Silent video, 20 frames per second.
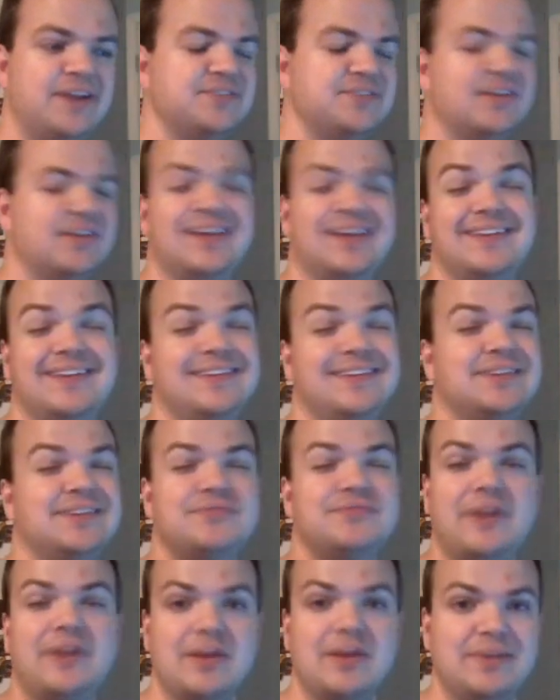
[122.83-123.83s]
Again, it's
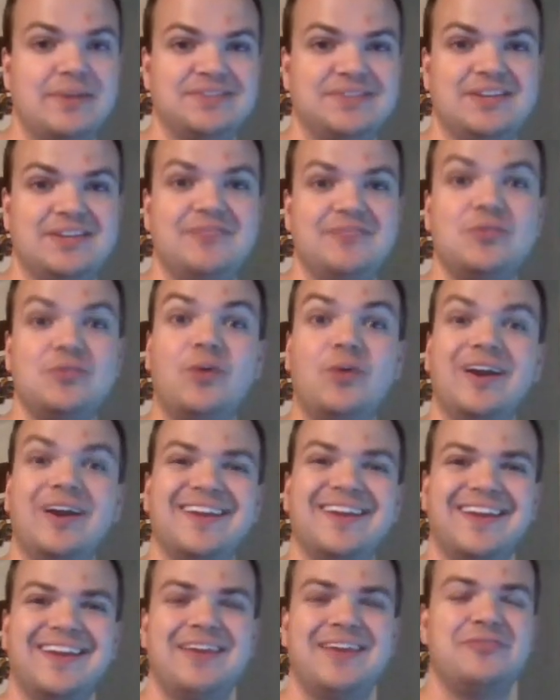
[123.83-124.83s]
very messy. If you want to
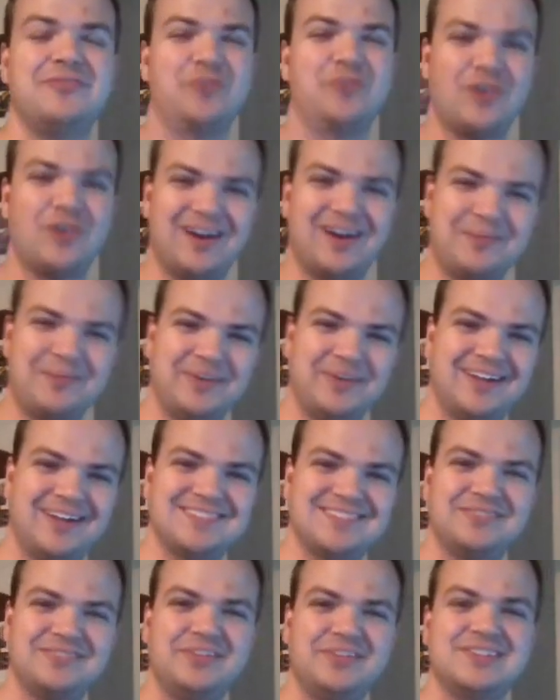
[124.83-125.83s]
get a full
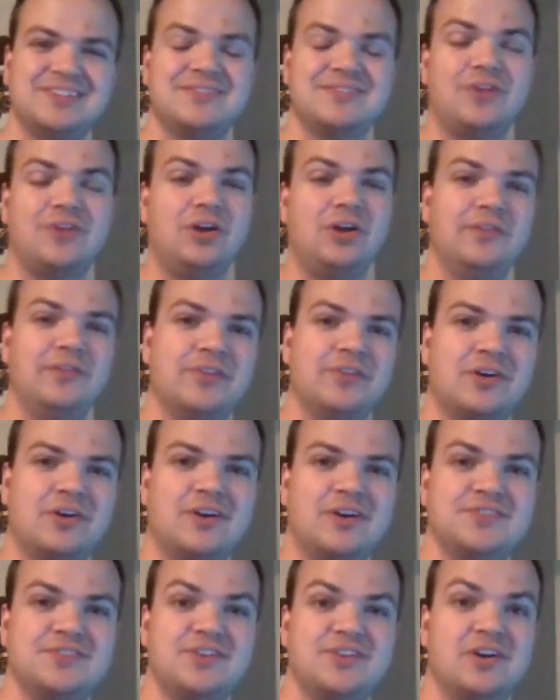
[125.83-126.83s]
comprehensive list of all of the
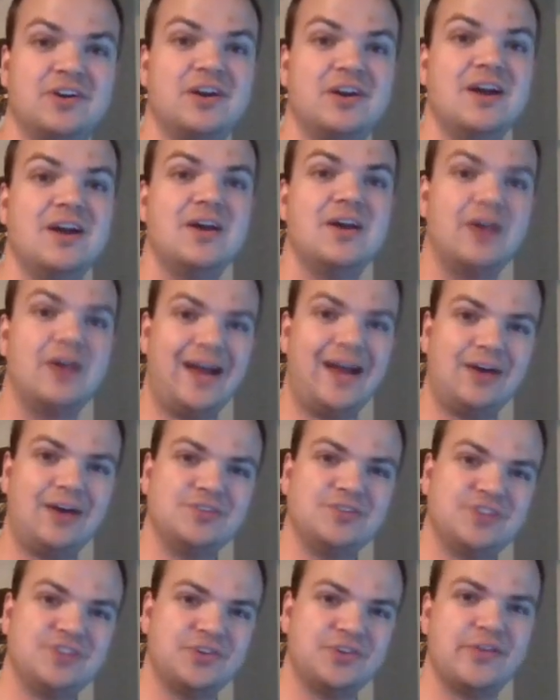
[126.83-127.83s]
cards that are
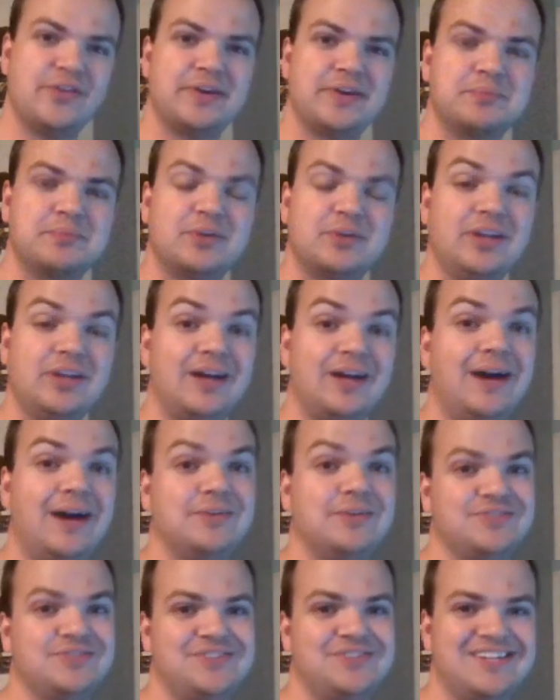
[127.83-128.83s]
housed under that umbrella, I
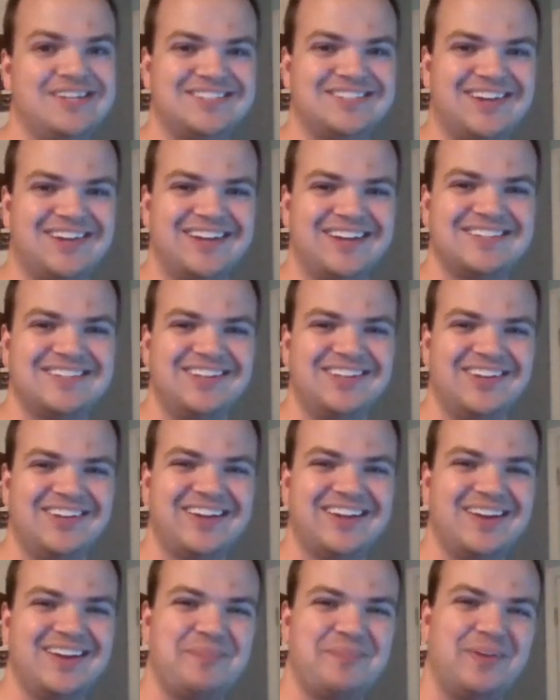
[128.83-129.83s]
would suggest trying to look
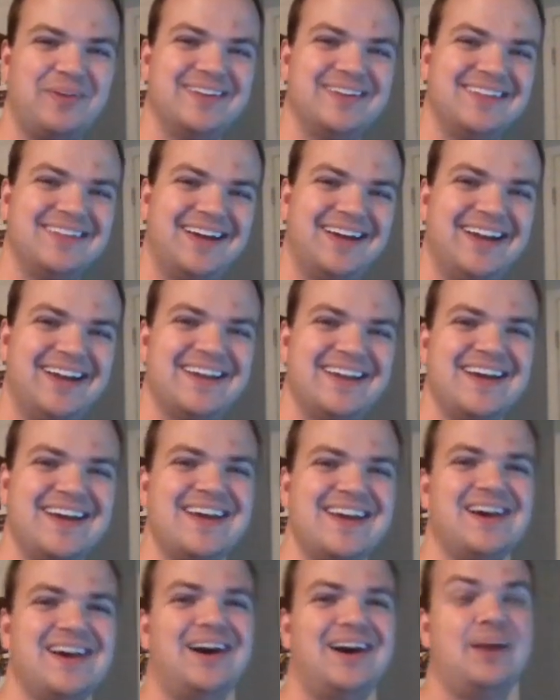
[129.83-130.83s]
it up online,
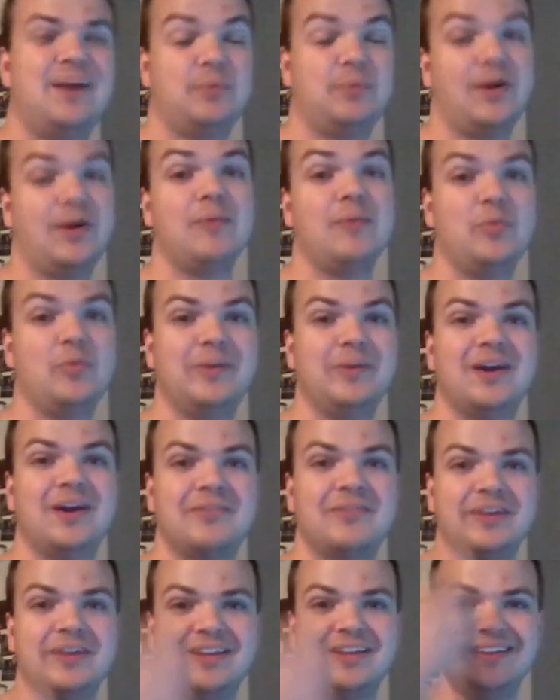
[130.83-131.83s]
but I will be
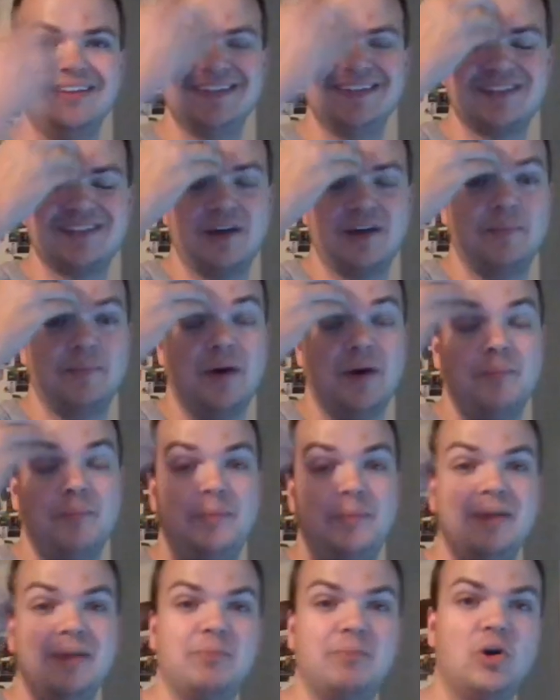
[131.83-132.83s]
covering at least a
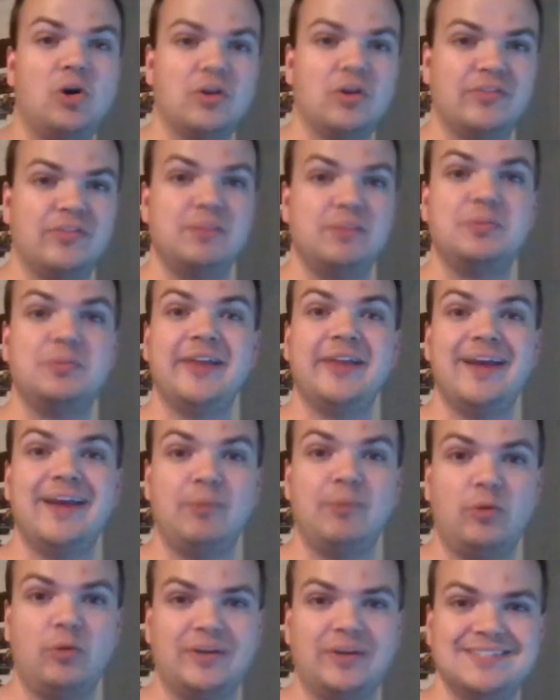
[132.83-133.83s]
big bulk of the
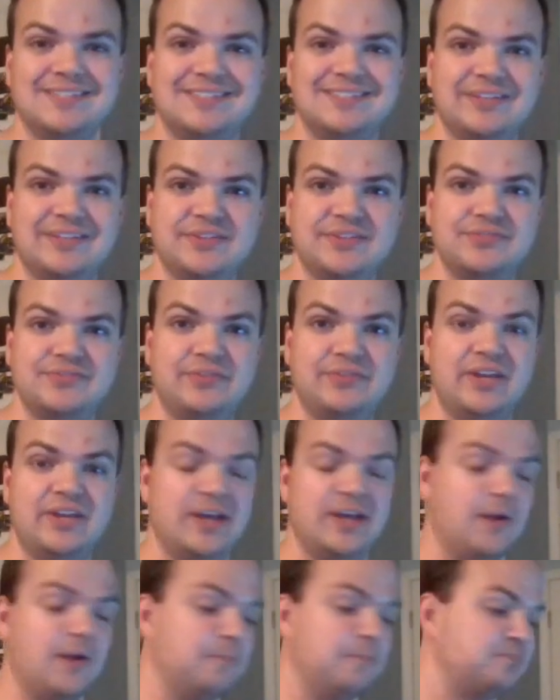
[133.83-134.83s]
playable ones in this video.